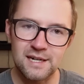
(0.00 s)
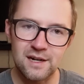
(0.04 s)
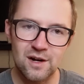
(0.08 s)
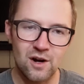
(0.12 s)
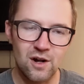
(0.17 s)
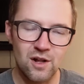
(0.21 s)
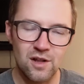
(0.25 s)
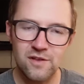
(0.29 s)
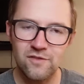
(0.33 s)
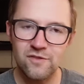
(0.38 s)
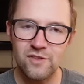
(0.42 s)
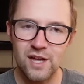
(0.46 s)

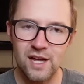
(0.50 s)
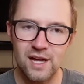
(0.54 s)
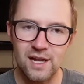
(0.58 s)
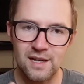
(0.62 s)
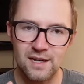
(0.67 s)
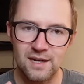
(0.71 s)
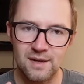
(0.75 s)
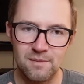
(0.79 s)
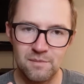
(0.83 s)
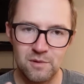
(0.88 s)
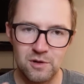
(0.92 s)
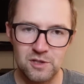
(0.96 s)
All of that
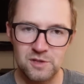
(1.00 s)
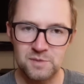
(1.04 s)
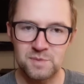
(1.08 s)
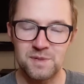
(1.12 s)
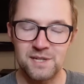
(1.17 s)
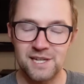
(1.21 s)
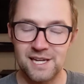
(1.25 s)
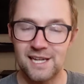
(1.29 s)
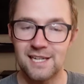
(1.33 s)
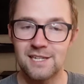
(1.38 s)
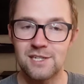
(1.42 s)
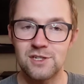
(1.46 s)

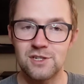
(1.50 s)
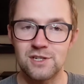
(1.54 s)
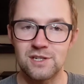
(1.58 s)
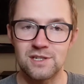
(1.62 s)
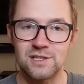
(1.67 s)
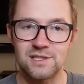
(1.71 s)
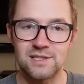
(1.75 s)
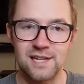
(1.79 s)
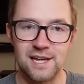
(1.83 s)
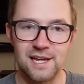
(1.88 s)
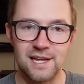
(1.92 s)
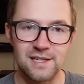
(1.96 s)
multiplication
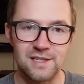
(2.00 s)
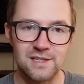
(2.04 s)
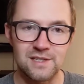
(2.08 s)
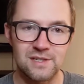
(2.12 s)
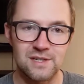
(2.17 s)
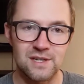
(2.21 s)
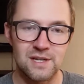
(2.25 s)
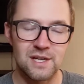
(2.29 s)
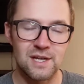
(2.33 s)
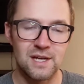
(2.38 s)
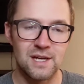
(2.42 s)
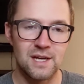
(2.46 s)
takes
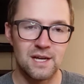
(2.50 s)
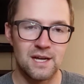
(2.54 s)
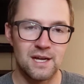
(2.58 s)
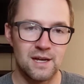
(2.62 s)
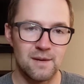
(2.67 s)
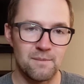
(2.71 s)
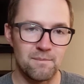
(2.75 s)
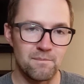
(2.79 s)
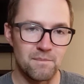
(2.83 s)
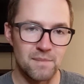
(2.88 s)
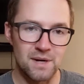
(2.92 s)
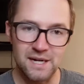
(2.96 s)

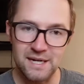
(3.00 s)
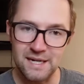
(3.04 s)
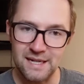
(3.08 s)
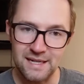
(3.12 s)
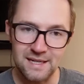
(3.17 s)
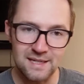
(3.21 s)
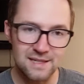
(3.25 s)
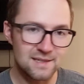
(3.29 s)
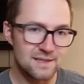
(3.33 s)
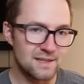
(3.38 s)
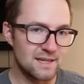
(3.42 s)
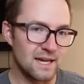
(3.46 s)

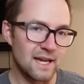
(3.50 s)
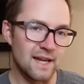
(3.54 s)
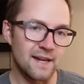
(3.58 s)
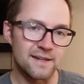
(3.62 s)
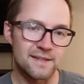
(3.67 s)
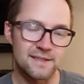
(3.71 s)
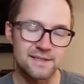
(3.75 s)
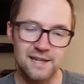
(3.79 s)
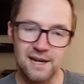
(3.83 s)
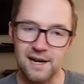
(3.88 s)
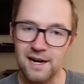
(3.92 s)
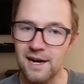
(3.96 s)
money and
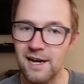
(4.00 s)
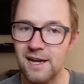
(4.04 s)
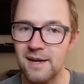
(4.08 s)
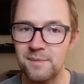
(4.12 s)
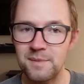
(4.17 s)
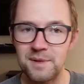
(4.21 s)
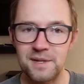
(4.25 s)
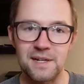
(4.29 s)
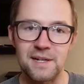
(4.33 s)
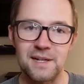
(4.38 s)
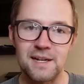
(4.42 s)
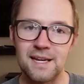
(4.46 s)
time
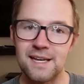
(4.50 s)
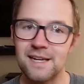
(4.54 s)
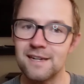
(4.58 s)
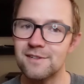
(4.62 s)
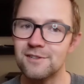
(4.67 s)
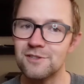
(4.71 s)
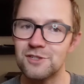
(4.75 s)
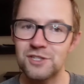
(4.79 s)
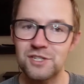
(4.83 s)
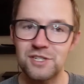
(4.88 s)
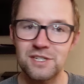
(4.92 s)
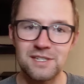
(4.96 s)
and
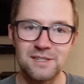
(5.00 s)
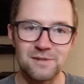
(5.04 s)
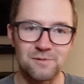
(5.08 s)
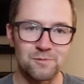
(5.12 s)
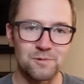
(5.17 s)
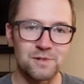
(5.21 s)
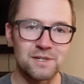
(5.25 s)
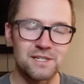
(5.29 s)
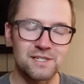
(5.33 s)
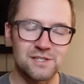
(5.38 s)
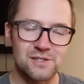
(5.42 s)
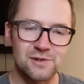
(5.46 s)
energy and
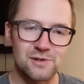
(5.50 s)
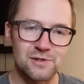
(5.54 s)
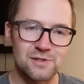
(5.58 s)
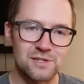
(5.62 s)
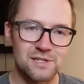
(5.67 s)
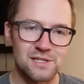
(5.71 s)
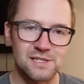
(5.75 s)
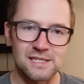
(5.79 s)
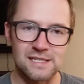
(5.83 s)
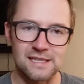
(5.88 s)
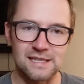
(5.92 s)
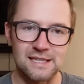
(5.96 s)

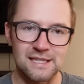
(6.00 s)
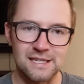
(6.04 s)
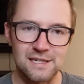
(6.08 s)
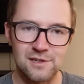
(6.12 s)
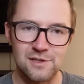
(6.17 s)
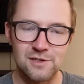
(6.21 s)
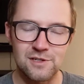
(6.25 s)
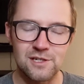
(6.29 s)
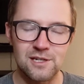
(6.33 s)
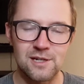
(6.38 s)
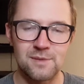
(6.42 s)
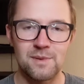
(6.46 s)
resources and
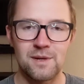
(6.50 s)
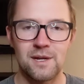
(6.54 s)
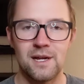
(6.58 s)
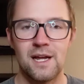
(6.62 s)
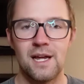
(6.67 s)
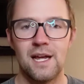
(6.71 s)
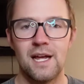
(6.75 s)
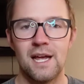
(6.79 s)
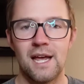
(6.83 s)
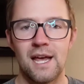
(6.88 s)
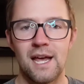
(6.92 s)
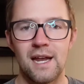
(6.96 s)
leadership.
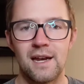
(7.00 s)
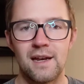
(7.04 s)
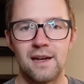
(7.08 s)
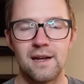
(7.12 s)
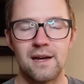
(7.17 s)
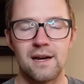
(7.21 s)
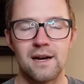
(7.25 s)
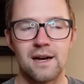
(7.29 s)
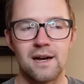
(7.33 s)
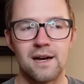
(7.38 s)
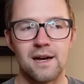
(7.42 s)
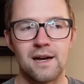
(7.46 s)
And
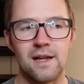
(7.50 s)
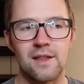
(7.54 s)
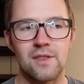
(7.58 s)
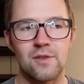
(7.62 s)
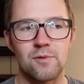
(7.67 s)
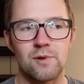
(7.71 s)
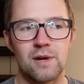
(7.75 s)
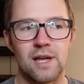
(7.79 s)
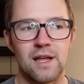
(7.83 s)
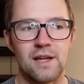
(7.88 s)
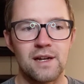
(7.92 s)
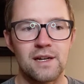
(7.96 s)
the
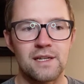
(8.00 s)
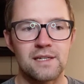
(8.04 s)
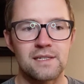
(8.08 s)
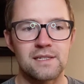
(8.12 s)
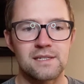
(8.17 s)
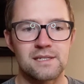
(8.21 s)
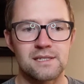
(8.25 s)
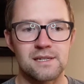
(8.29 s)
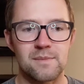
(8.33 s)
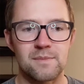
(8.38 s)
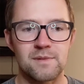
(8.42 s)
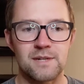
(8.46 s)
reality is
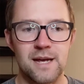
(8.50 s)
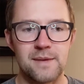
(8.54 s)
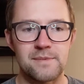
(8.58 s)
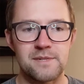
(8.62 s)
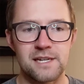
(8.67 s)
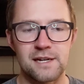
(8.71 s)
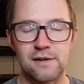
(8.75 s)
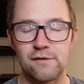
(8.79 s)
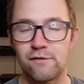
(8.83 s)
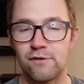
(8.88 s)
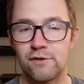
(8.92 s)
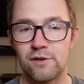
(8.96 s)
sometimes it
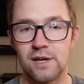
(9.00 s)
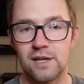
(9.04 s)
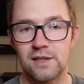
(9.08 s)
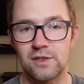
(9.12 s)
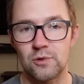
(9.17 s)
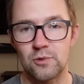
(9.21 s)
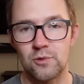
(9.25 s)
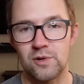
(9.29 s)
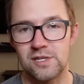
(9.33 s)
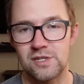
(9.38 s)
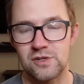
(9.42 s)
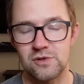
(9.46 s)
can feel like the
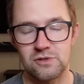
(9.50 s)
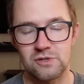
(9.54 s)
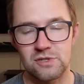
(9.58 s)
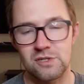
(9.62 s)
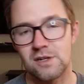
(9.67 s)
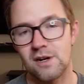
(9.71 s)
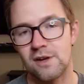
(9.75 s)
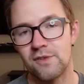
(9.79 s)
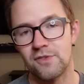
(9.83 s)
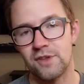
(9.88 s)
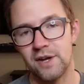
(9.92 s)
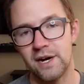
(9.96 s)
resources
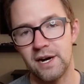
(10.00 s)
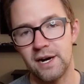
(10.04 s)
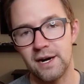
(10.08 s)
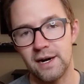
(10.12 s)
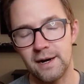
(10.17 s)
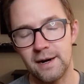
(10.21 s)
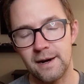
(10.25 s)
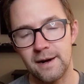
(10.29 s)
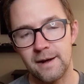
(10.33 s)
aren't there.